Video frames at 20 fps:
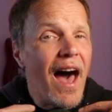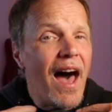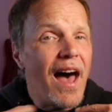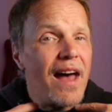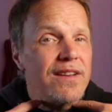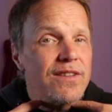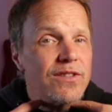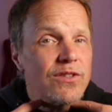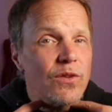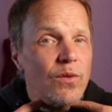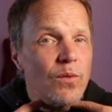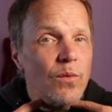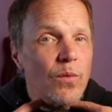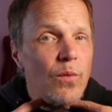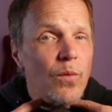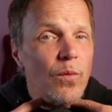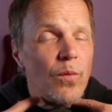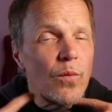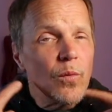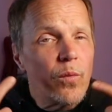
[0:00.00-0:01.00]
So
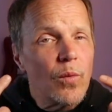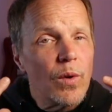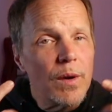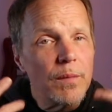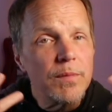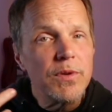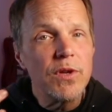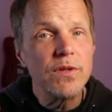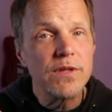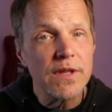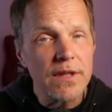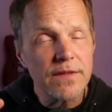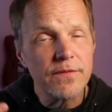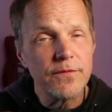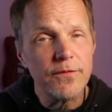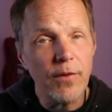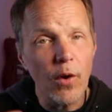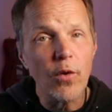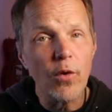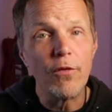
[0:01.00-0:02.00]
what I'm doing, this
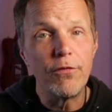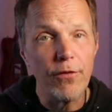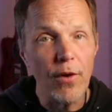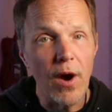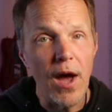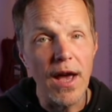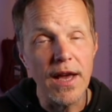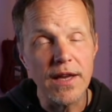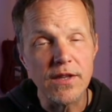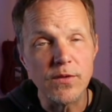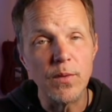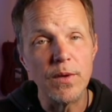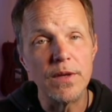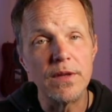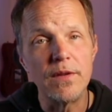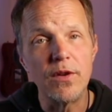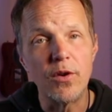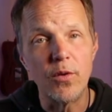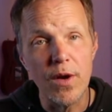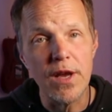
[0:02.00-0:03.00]
vocal fry is what
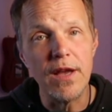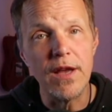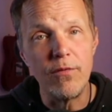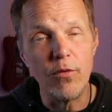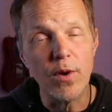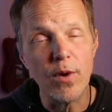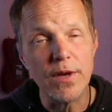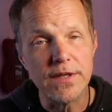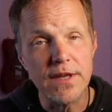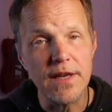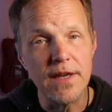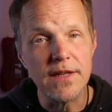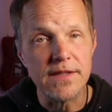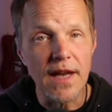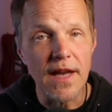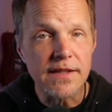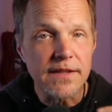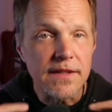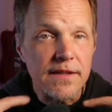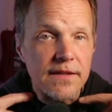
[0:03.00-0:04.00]
the creaky voice is.
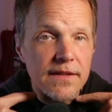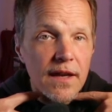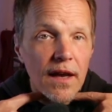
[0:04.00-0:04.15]
That's this.